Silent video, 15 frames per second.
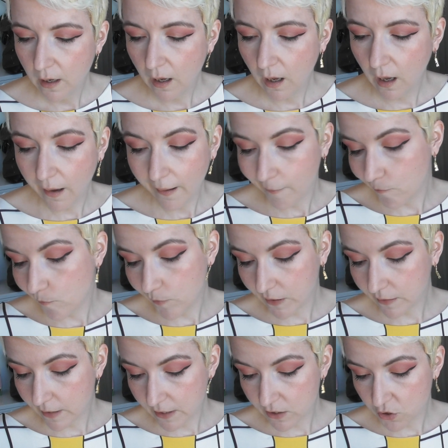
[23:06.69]
but
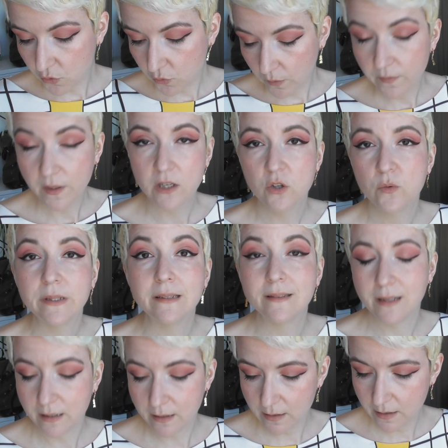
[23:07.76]
they do
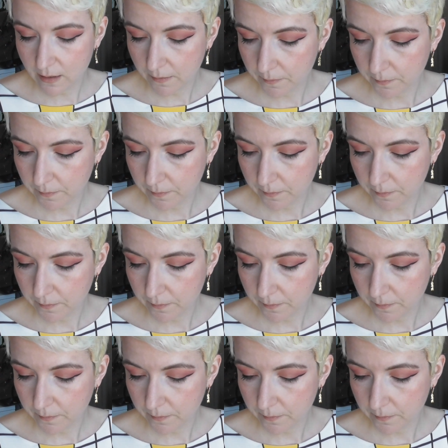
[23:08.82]
exist.